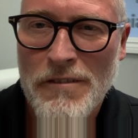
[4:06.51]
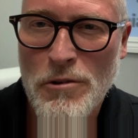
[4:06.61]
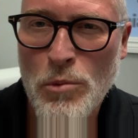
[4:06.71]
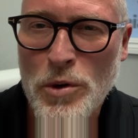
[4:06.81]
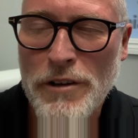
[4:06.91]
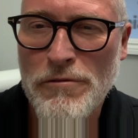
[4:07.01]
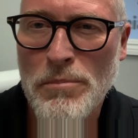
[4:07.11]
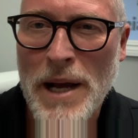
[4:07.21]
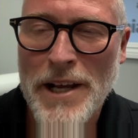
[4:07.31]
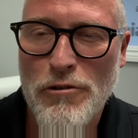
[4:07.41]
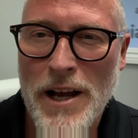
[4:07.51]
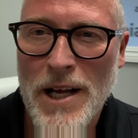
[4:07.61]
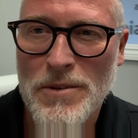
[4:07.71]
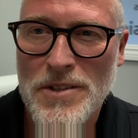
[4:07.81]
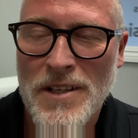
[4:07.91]
from all different
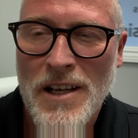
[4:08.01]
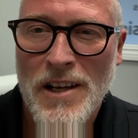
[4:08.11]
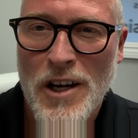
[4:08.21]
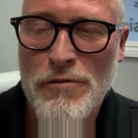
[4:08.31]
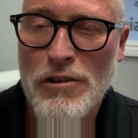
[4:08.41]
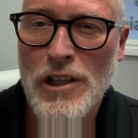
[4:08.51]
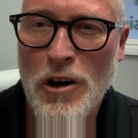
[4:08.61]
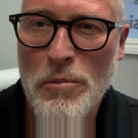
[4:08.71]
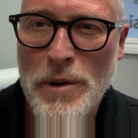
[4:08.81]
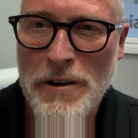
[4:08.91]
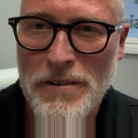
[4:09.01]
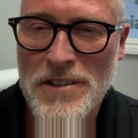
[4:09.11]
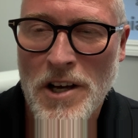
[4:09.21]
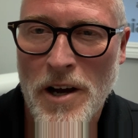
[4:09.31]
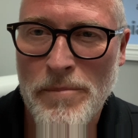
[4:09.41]
backgrounds over a long period
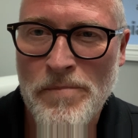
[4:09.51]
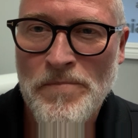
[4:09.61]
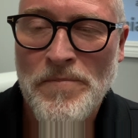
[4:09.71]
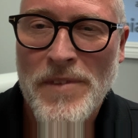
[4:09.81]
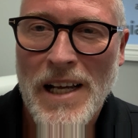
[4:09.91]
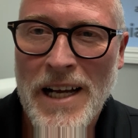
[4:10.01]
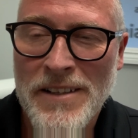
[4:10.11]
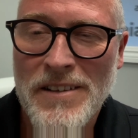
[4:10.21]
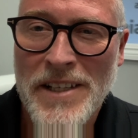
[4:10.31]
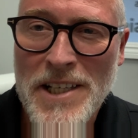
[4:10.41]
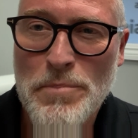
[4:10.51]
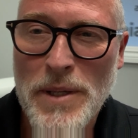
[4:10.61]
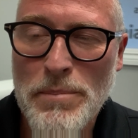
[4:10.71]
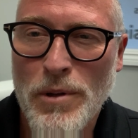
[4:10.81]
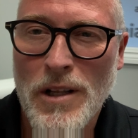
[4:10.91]
of time. And these
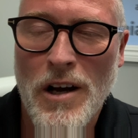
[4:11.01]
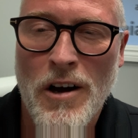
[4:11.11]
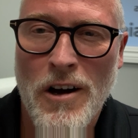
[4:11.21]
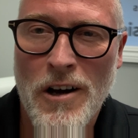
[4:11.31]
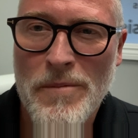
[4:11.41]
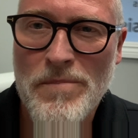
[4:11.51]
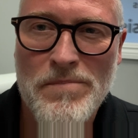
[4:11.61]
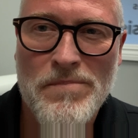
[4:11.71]
people are